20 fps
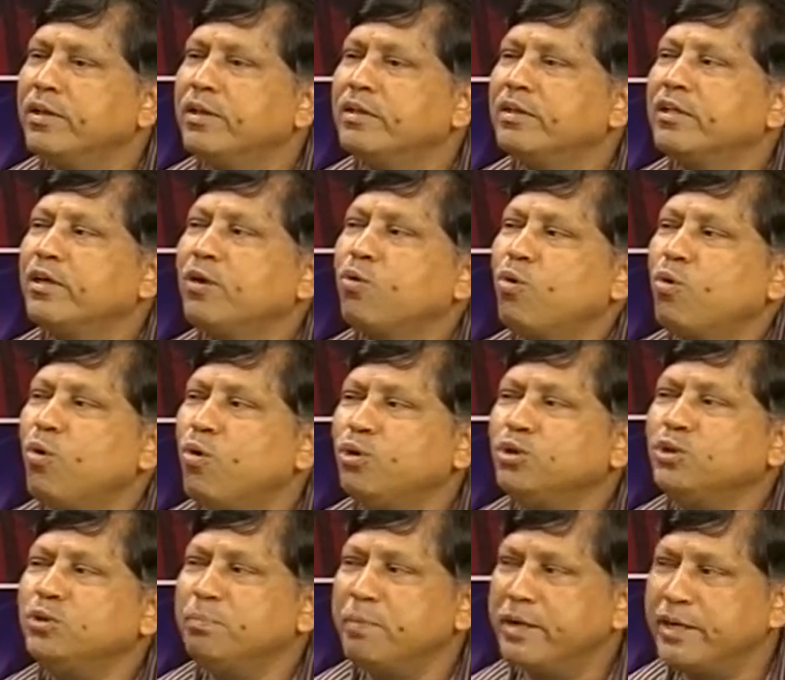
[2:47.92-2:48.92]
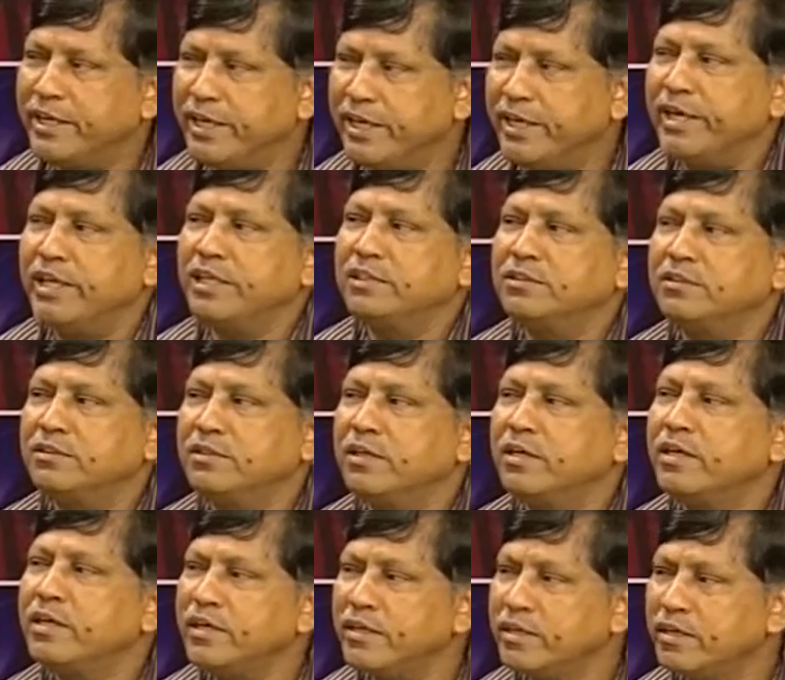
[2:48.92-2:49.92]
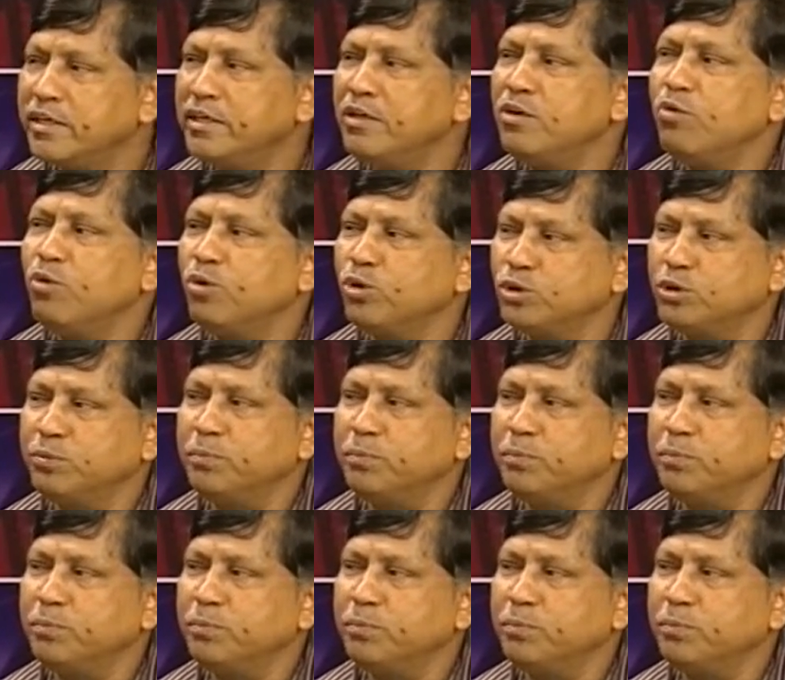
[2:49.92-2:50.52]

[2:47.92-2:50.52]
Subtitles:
the course materials, written course